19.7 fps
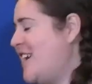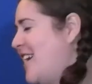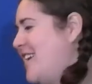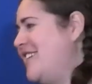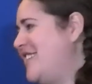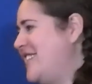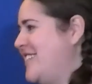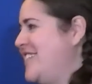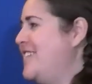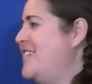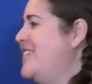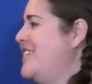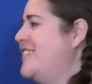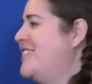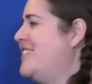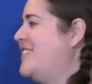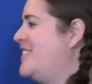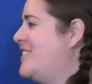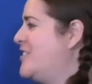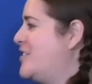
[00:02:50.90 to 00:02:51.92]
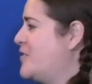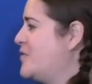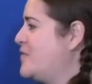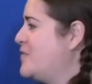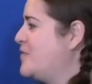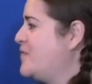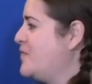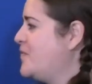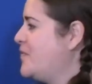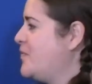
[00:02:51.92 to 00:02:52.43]

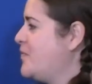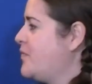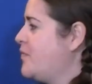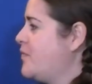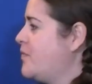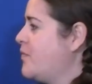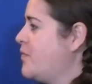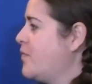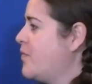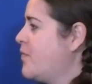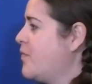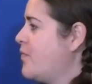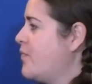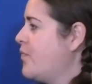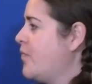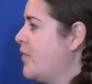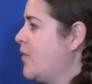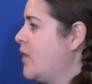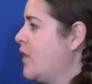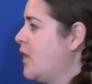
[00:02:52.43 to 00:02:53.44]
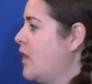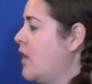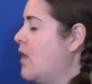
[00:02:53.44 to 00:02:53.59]
(not speaking)